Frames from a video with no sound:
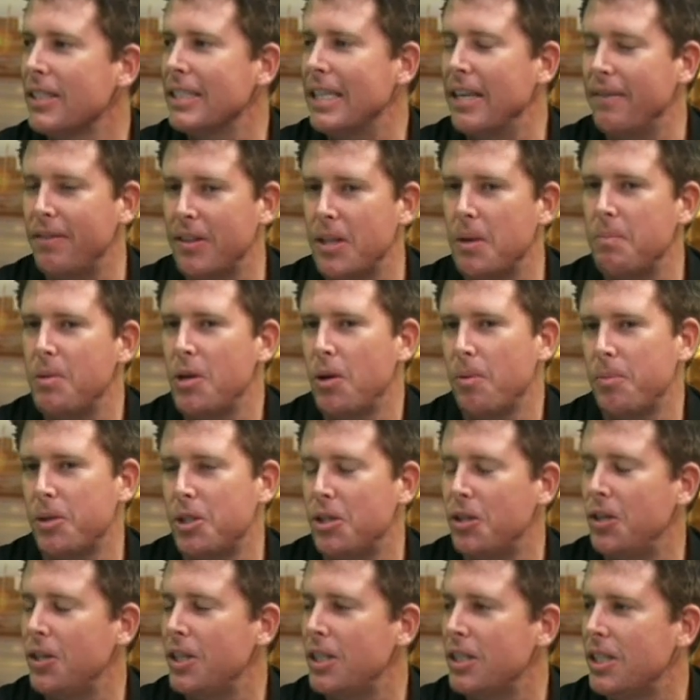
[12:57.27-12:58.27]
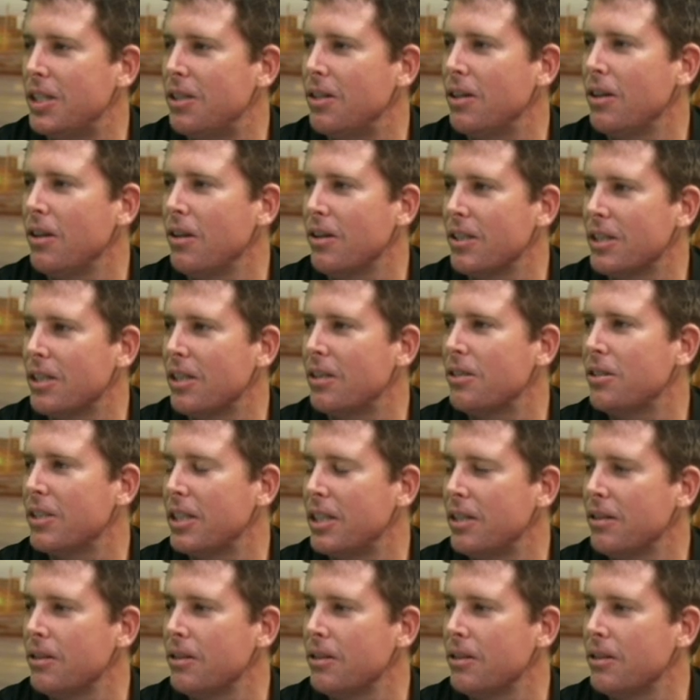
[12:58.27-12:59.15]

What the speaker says: giving them the opportunity to utilise those skills.